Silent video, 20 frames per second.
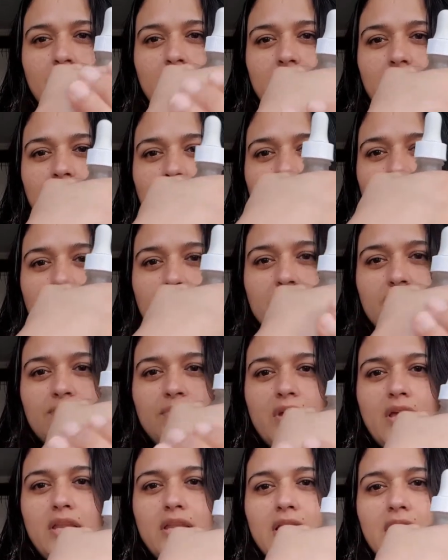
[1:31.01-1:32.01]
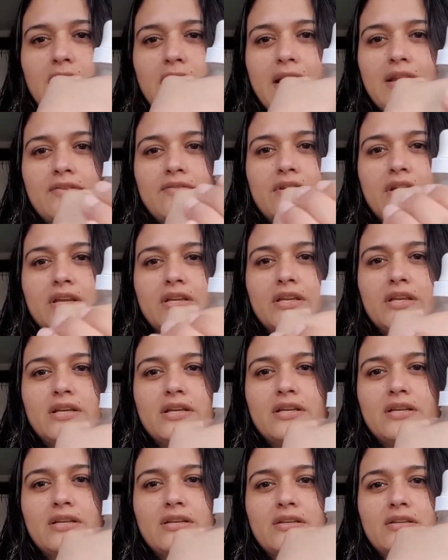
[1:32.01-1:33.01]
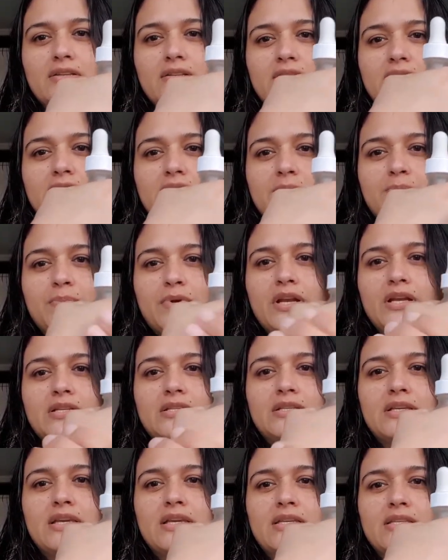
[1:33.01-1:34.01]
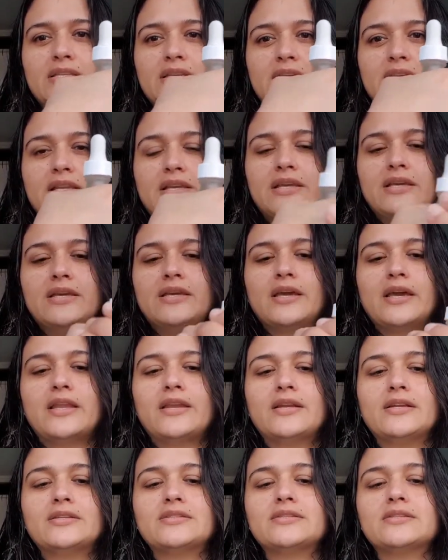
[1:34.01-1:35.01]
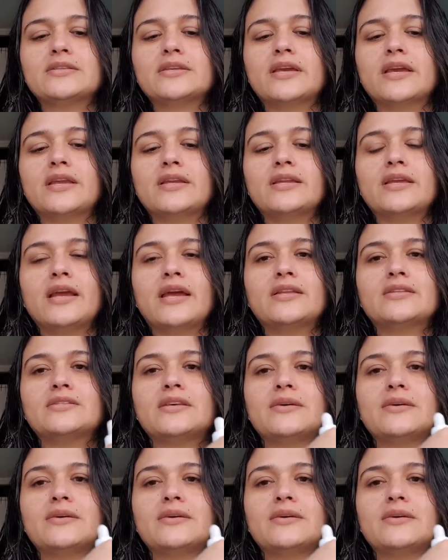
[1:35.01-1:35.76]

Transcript: it is very lightweight. It spreads easily and it's it gets